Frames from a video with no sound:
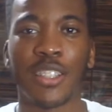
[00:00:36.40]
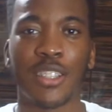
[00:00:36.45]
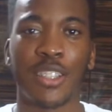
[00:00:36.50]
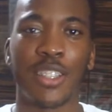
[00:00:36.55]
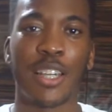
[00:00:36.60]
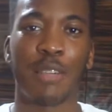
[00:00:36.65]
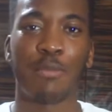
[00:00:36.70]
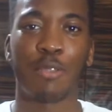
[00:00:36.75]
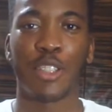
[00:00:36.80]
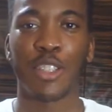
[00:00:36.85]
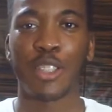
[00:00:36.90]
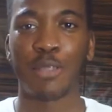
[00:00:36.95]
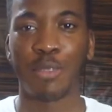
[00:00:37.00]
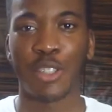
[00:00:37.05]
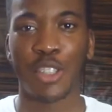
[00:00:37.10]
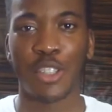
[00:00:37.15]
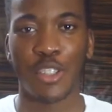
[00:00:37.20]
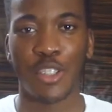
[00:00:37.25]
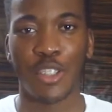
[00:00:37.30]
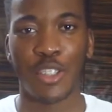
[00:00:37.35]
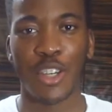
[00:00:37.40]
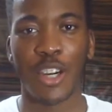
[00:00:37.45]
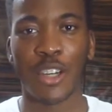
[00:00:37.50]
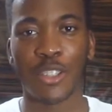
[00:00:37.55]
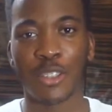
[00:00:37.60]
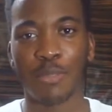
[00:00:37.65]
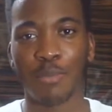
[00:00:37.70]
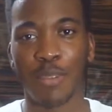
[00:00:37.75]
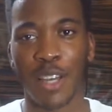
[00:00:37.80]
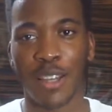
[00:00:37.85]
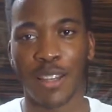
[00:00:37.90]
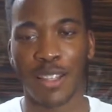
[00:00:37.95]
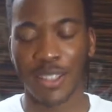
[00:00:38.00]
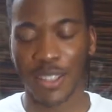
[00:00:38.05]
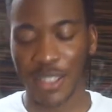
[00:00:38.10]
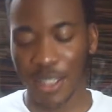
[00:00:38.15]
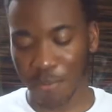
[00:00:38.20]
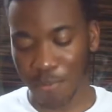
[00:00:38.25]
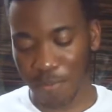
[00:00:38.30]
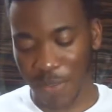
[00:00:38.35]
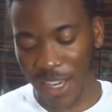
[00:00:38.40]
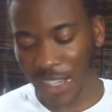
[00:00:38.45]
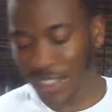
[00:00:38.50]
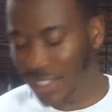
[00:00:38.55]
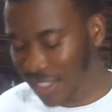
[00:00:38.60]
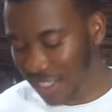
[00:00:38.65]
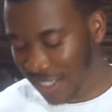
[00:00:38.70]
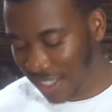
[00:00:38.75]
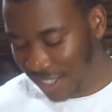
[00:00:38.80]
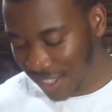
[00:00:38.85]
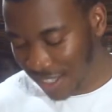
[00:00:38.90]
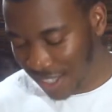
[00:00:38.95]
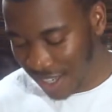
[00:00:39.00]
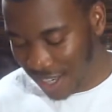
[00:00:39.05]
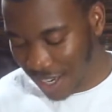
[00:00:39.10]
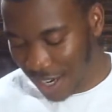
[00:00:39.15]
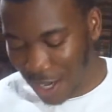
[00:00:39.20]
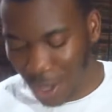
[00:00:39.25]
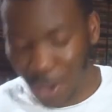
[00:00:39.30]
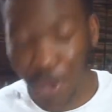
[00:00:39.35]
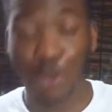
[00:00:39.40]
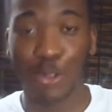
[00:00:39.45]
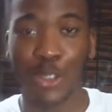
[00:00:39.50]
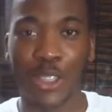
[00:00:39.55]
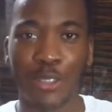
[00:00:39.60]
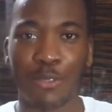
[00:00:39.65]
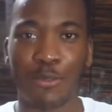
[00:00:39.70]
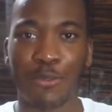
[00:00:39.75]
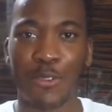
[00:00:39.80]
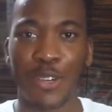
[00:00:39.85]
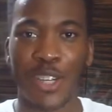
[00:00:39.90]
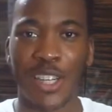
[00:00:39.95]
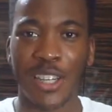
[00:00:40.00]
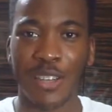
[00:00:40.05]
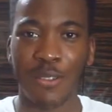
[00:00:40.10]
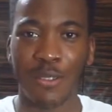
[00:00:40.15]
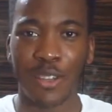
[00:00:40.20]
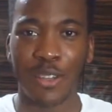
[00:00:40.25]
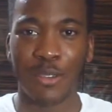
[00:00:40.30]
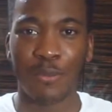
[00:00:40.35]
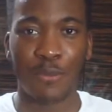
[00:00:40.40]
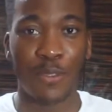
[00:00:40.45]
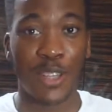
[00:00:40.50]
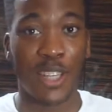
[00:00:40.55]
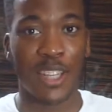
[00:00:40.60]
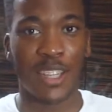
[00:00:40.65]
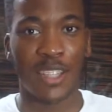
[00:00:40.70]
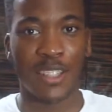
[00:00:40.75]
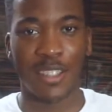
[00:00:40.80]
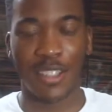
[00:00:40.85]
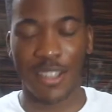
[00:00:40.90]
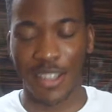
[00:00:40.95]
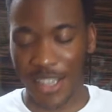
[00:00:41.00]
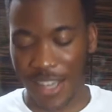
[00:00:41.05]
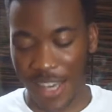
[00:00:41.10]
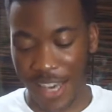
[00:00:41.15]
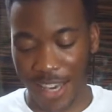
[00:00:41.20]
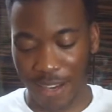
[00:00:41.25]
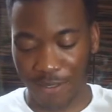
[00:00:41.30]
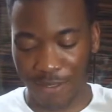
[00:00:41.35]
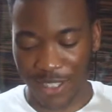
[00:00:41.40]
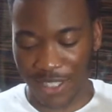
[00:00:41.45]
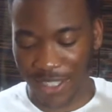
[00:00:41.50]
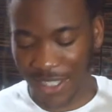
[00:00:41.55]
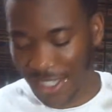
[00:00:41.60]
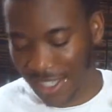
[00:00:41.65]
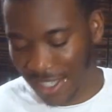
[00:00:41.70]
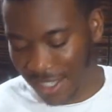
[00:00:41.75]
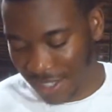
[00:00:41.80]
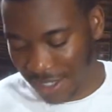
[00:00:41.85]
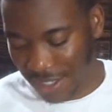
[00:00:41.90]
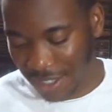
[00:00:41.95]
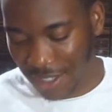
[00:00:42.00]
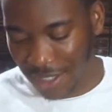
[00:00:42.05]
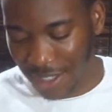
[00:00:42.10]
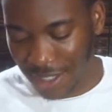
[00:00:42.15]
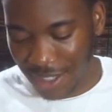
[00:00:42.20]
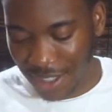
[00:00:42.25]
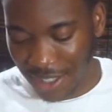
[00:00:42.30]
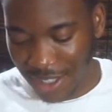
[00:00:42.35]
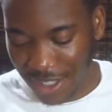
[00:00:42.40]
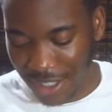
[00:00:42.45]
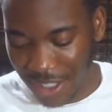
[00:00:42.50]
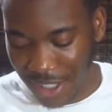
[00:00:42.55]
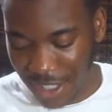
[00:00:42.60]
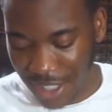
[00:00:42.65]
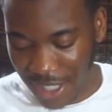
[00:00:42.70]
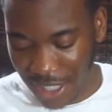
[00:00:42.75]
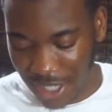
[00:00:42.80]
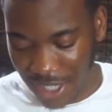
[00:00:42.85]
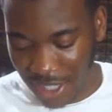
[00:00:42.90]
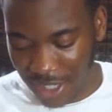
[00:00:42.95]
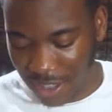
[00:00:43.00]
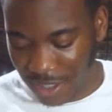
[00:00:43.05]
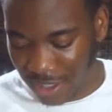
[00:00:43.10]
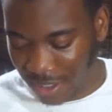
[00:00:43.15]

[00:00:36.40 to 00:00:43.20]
Today I'm going to be showing you how to make this amazing cruelty-free vegan KFC chicken.